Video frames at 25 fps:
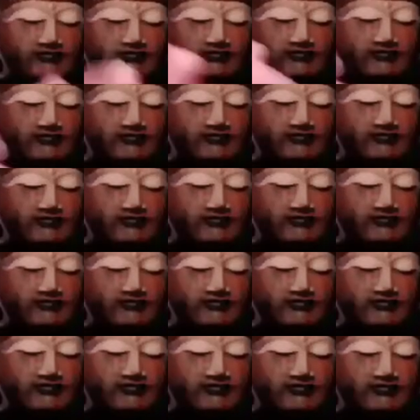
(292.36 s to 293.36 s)

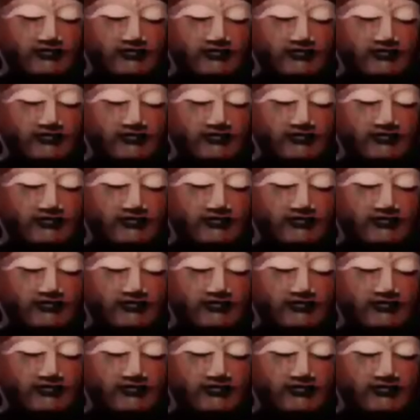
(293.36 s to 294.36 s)

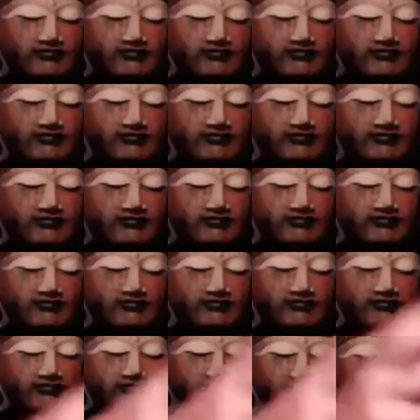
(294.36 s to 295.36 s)

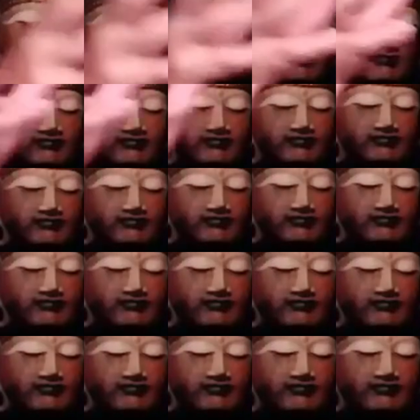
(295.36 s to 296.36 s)

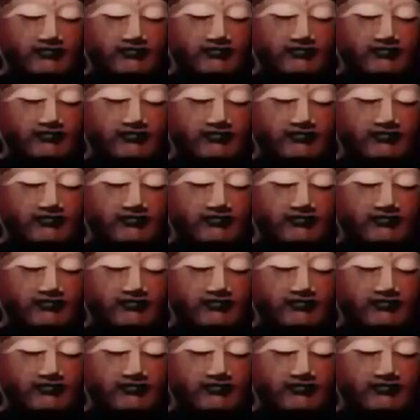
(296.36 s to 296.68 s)
(silent)